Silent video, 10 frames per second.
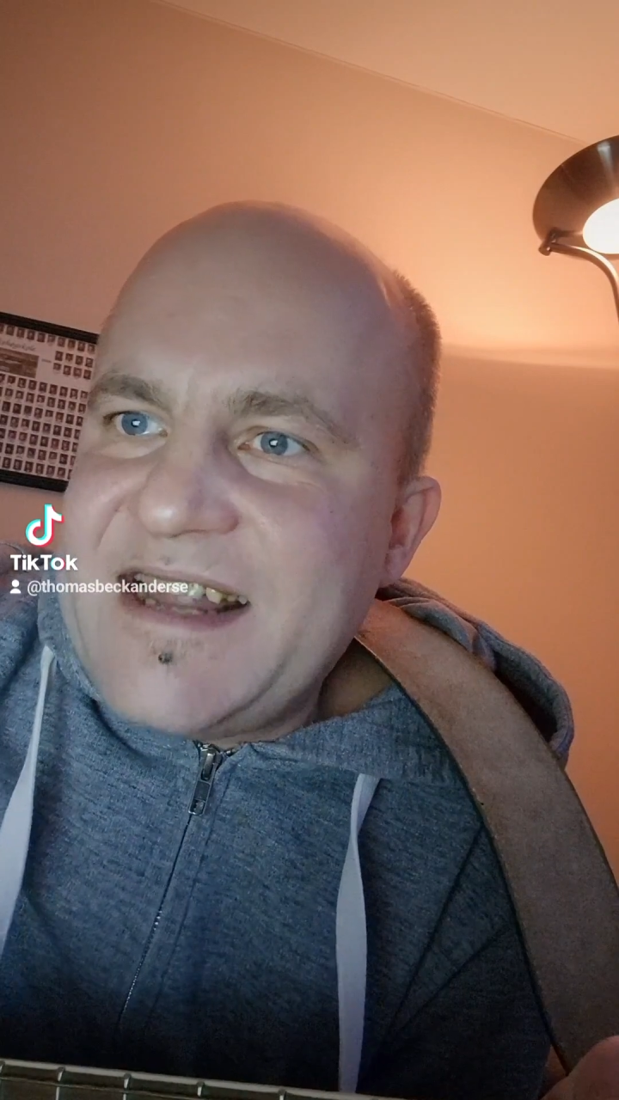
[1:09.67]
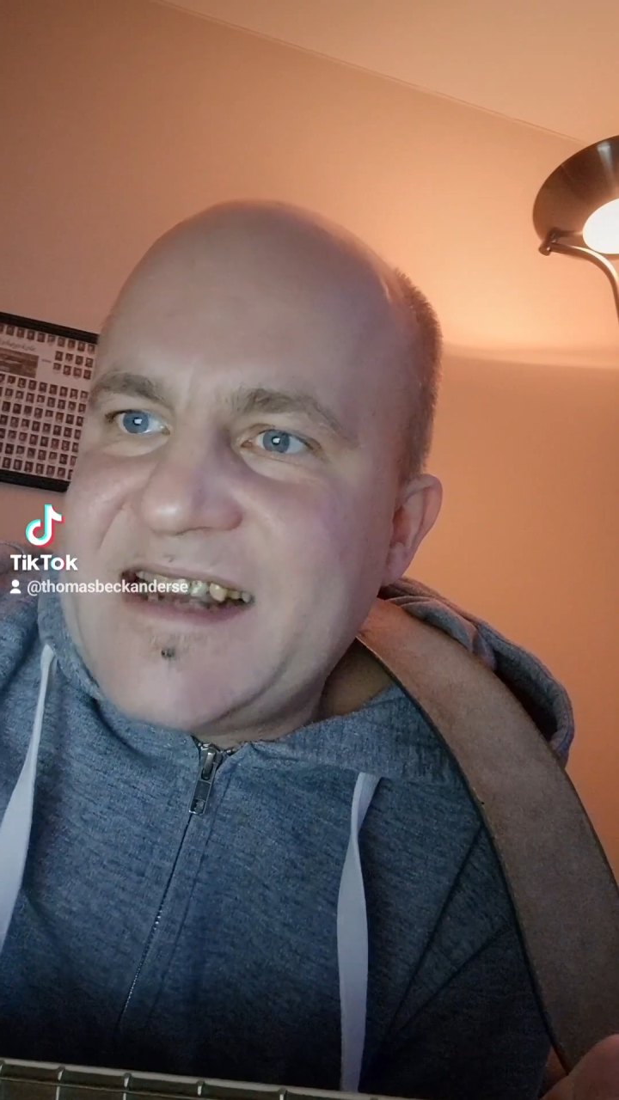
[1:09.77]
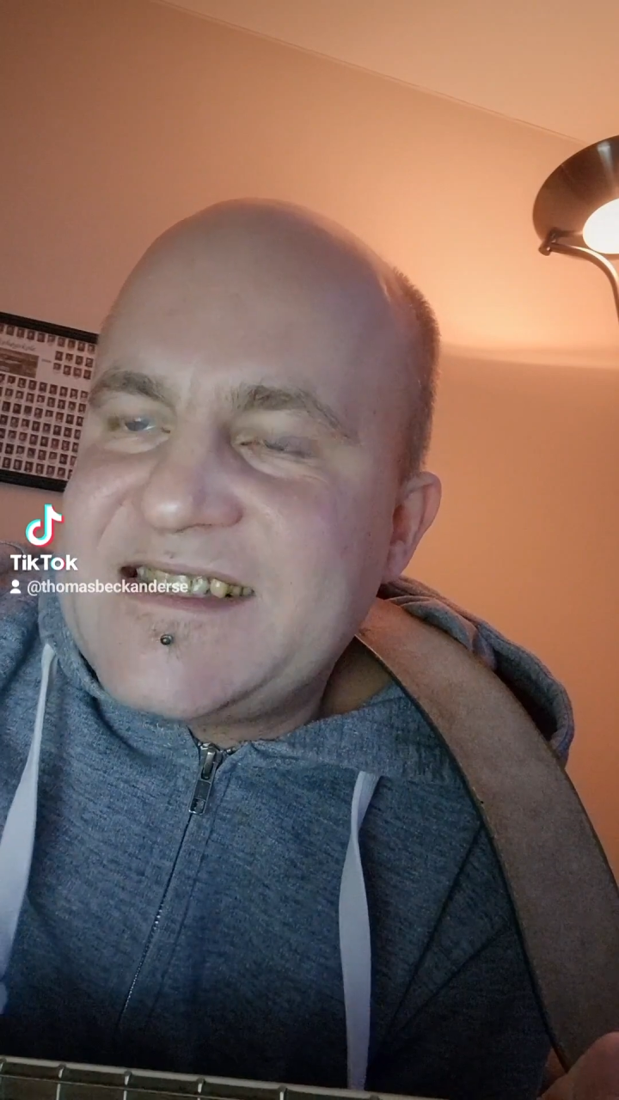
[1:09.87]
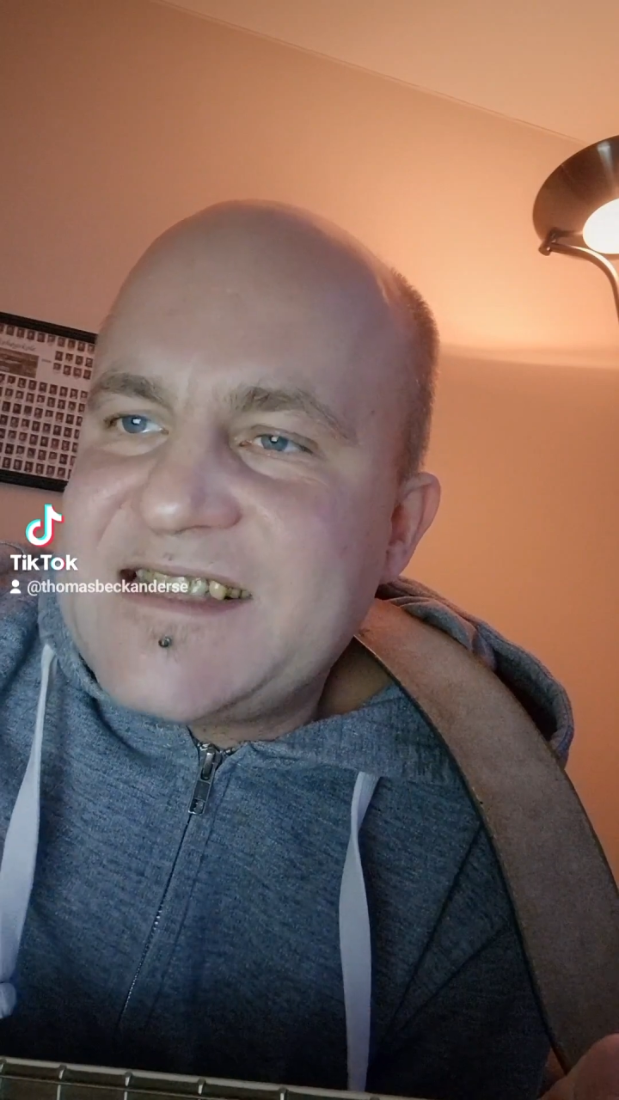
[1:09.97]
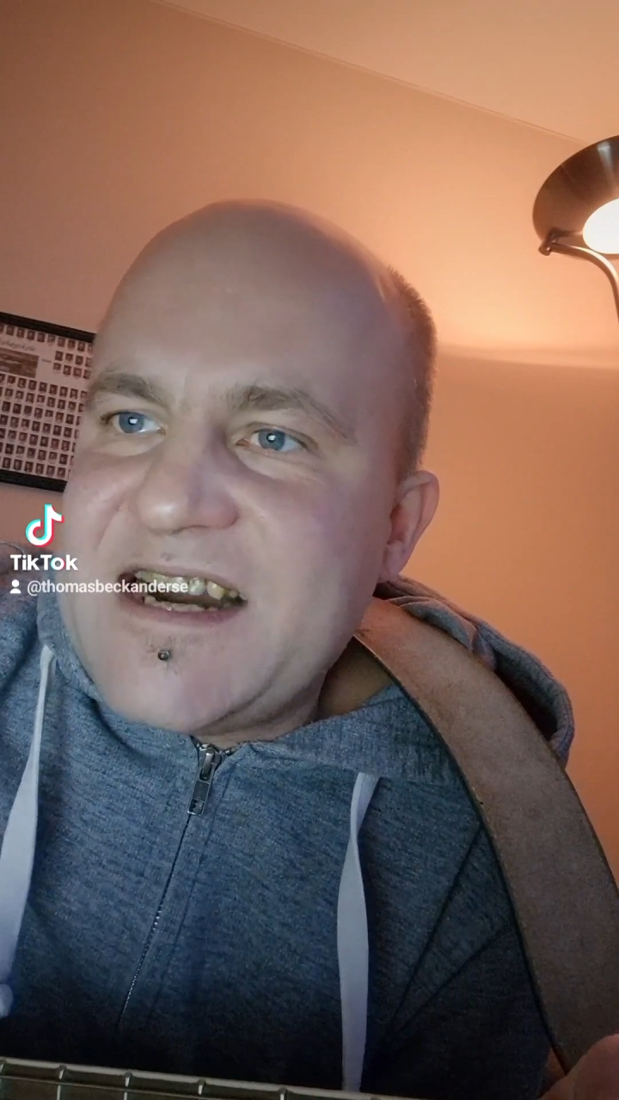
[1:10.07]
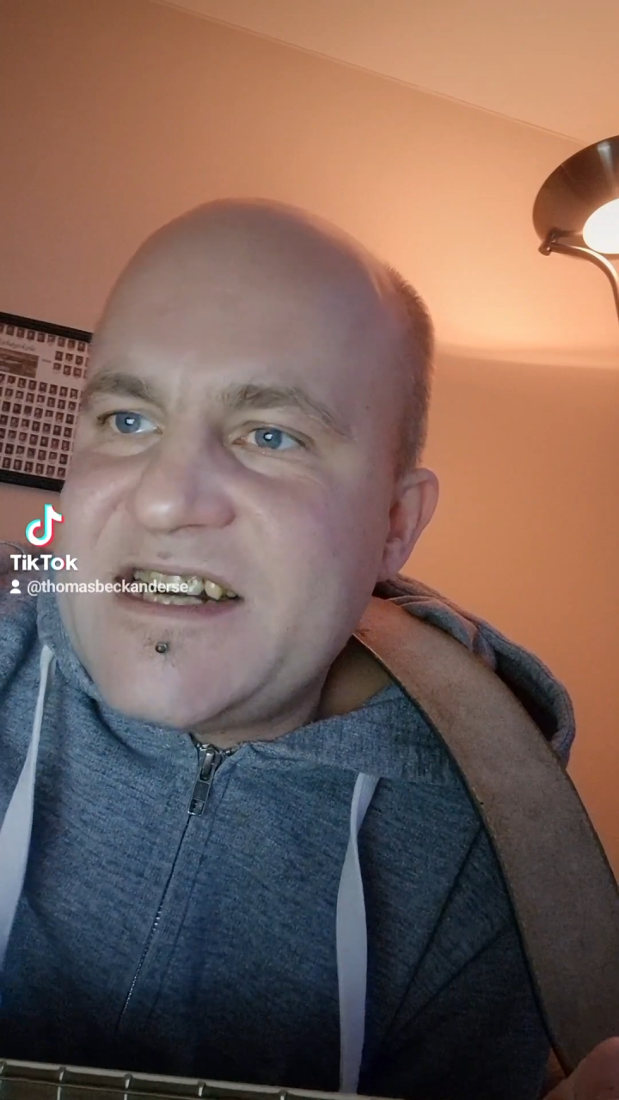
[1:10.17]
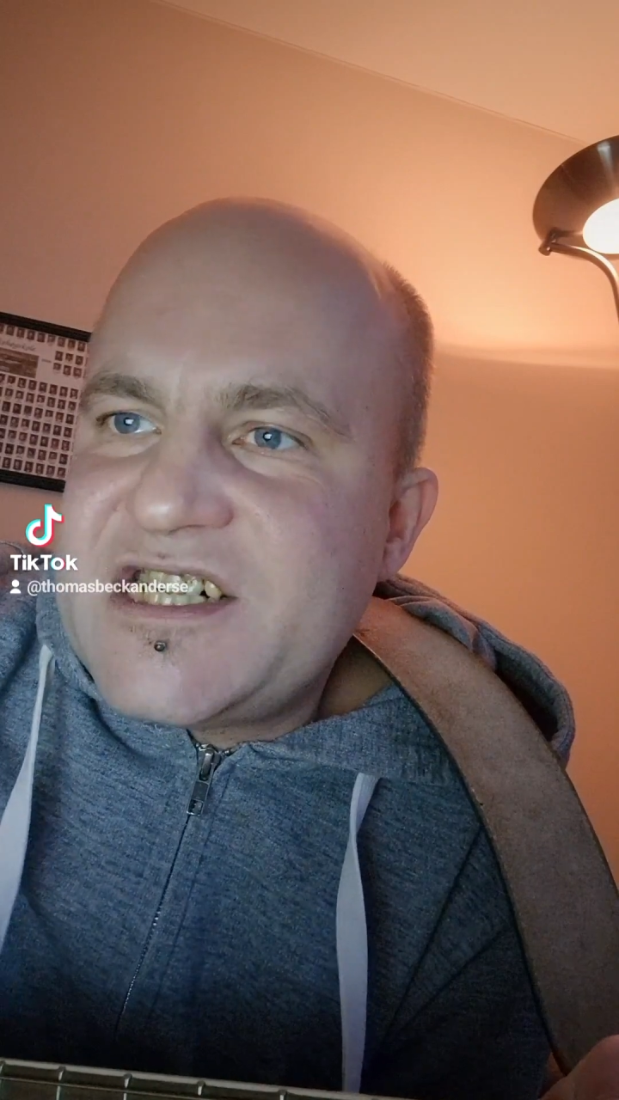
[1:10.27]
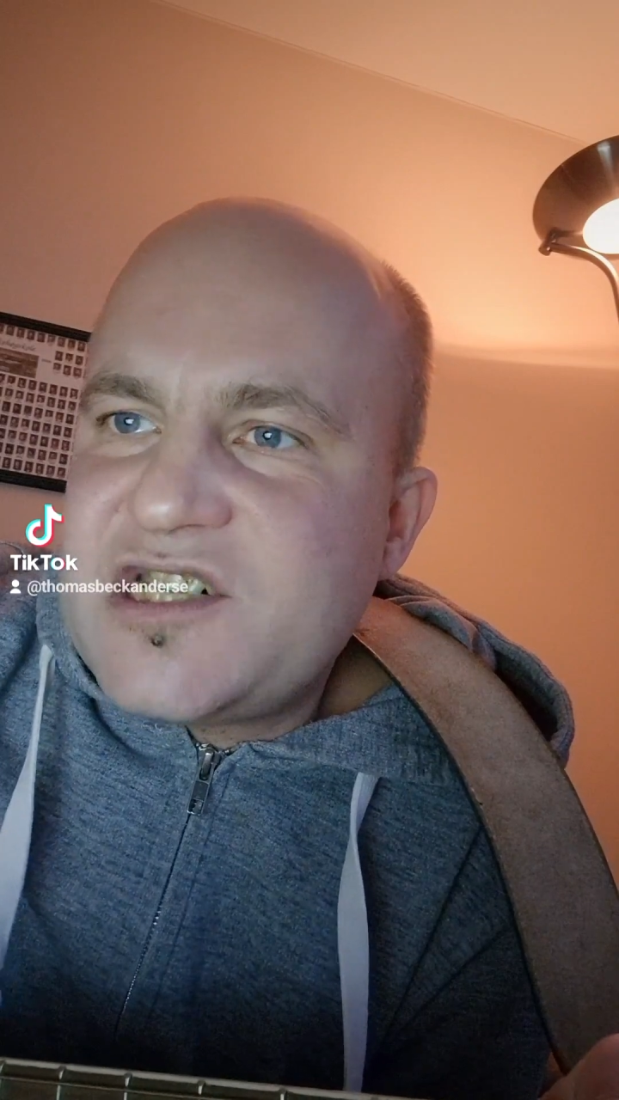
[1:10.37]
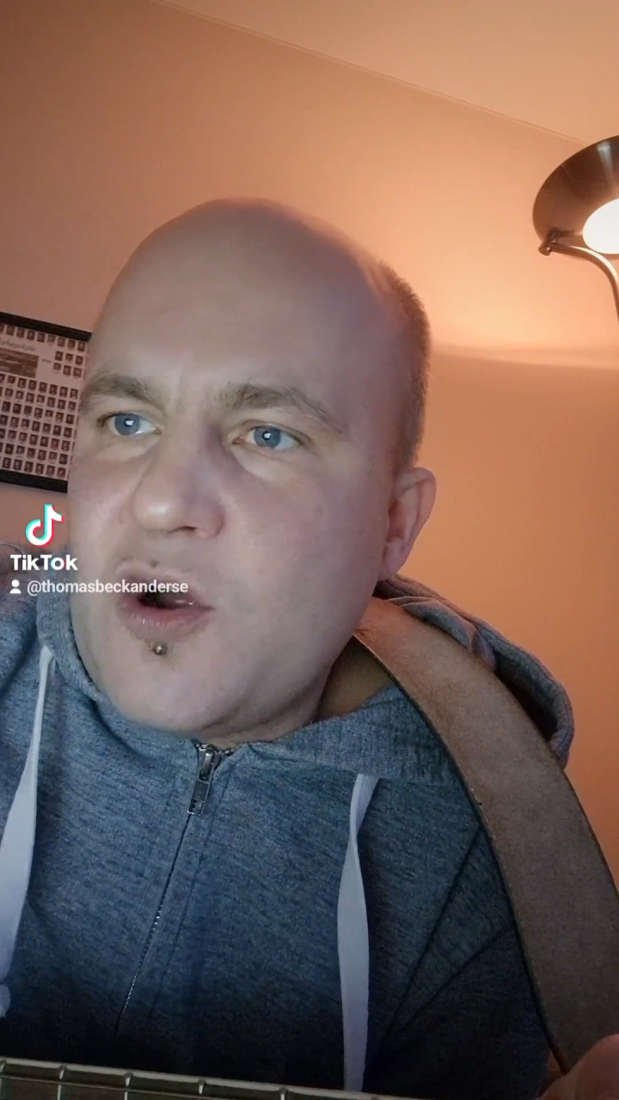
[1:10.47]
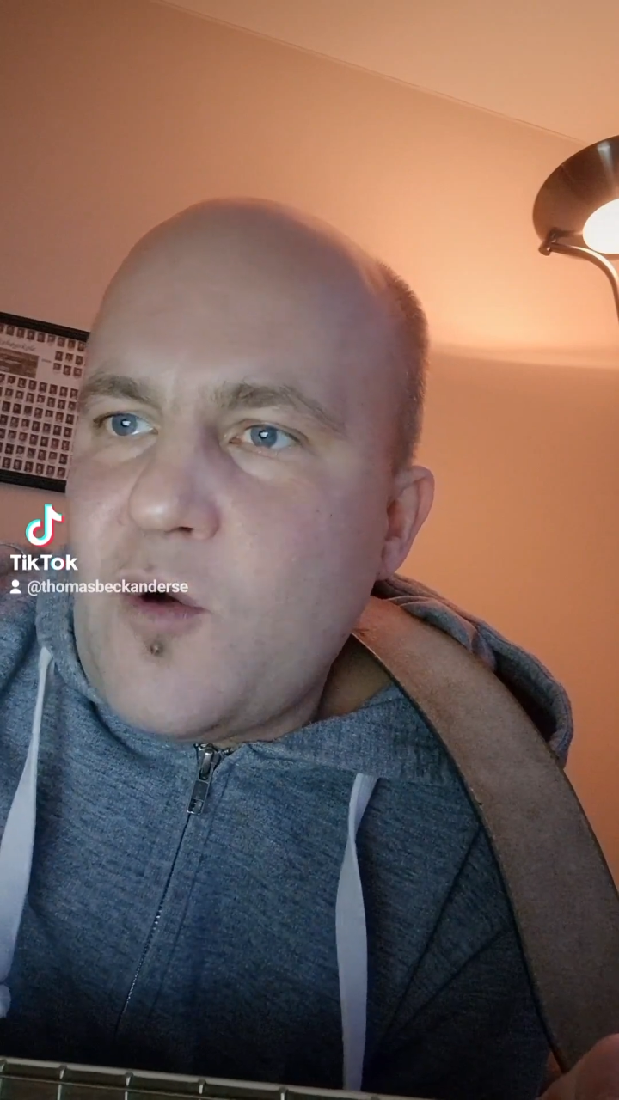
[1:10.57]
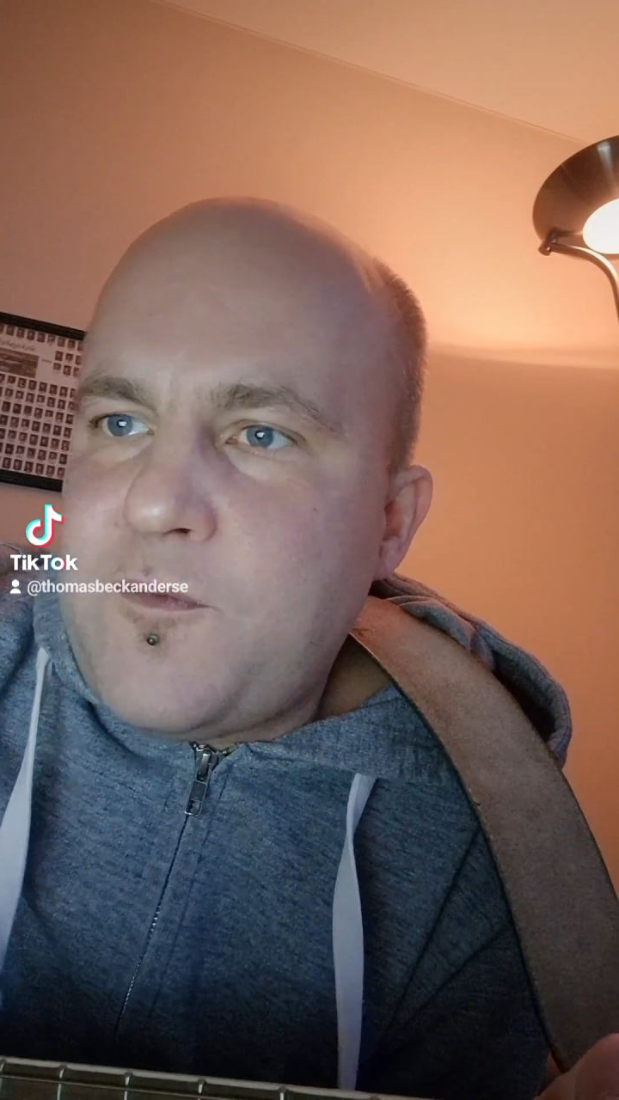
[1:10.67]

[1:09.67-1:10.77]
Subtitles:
extension